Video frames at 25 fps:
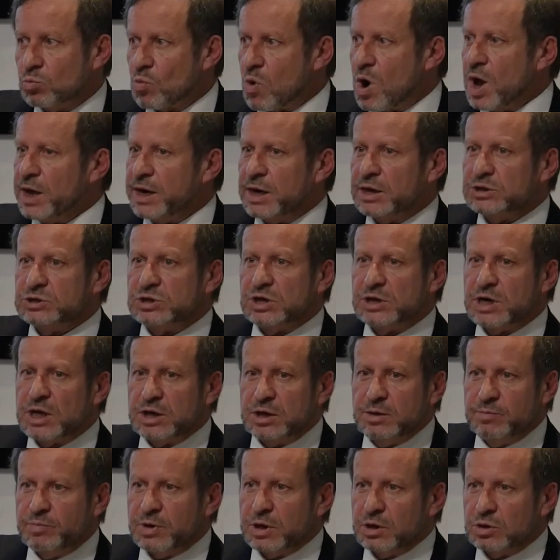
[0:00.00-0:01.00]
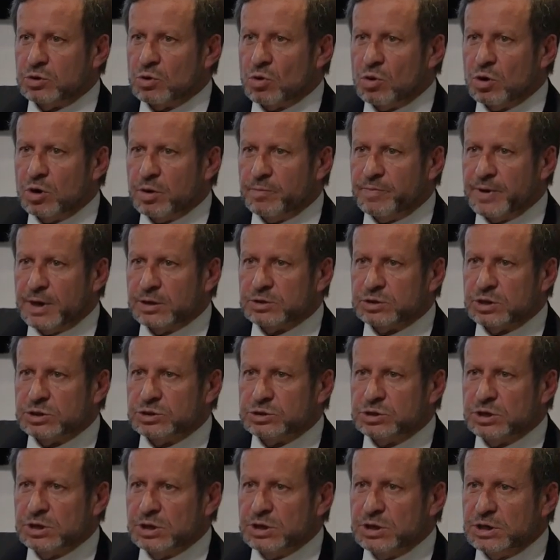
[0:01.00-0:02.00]
Why doesn't anybody talk about
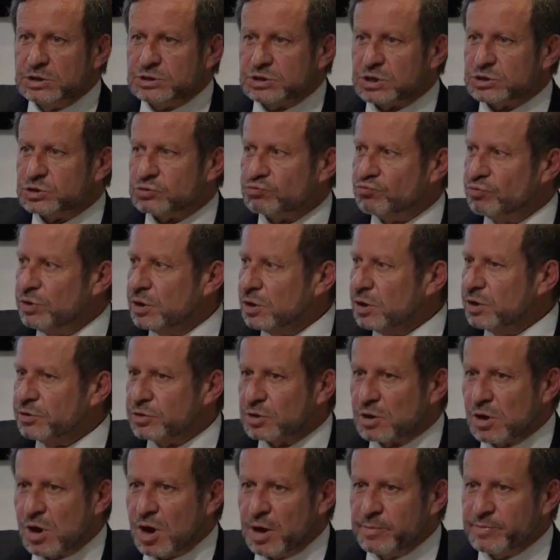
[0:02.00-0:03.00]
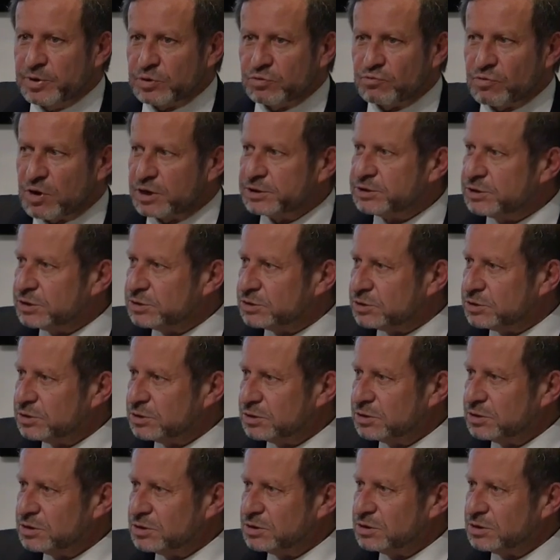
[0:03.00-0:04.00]
this? Is this really the climate
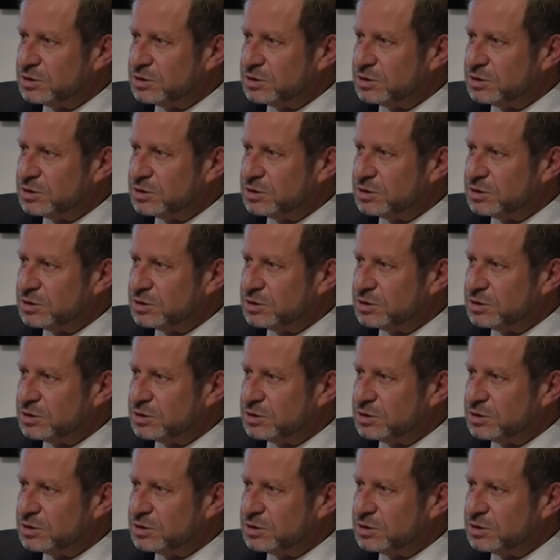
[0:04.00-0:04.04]
crisis?